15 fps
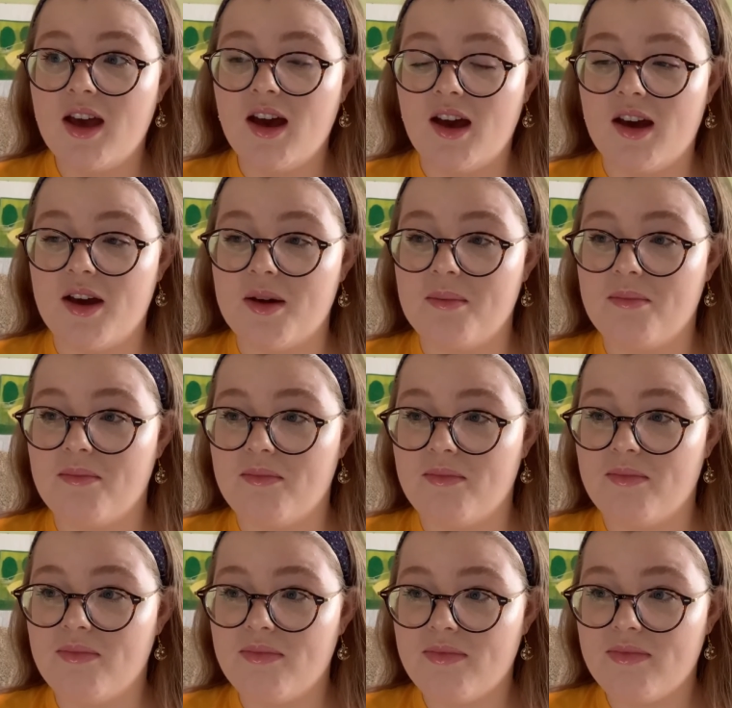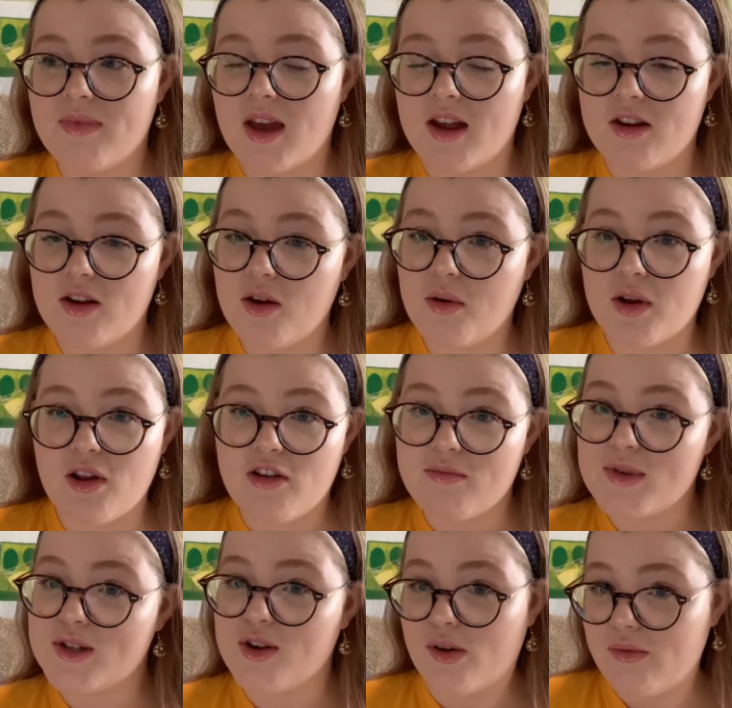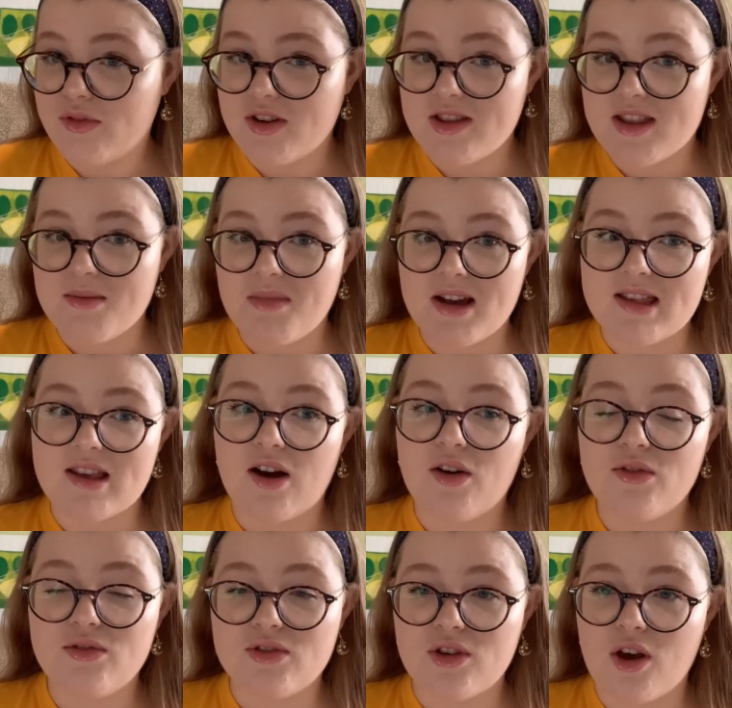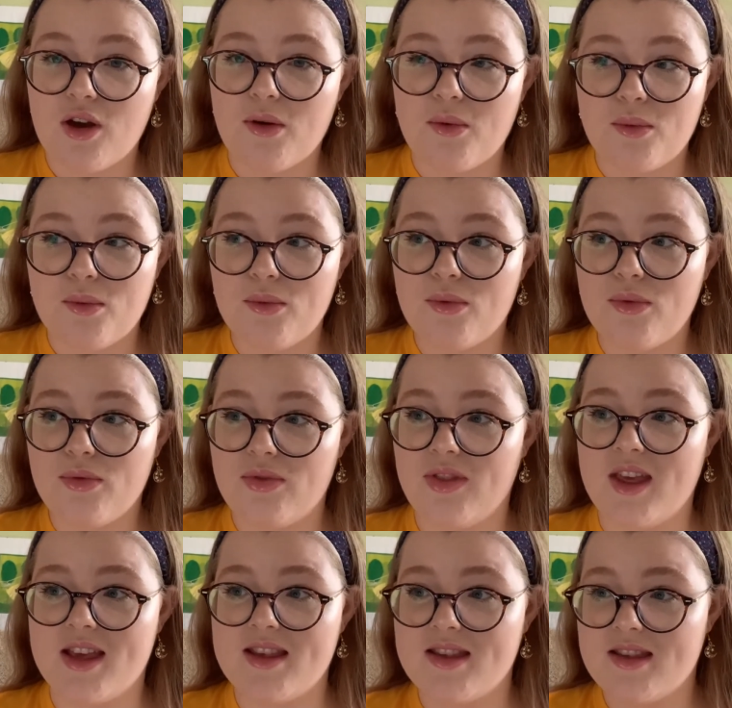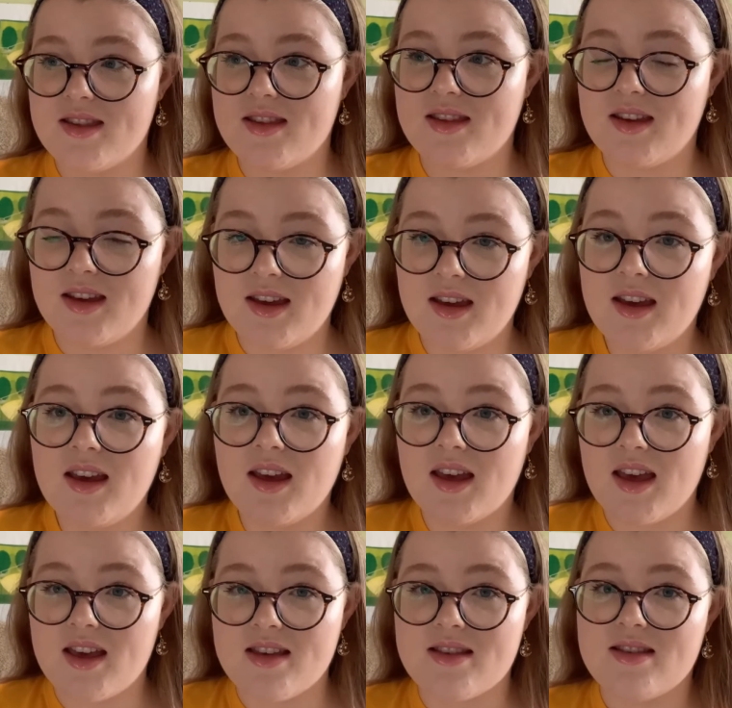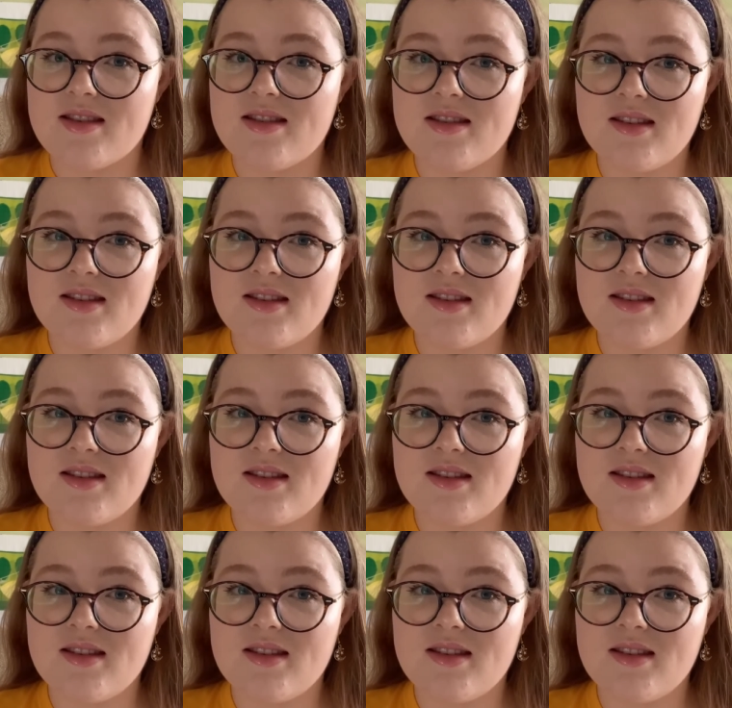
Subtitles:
I don't know, I don't have much confidence in myself, so this is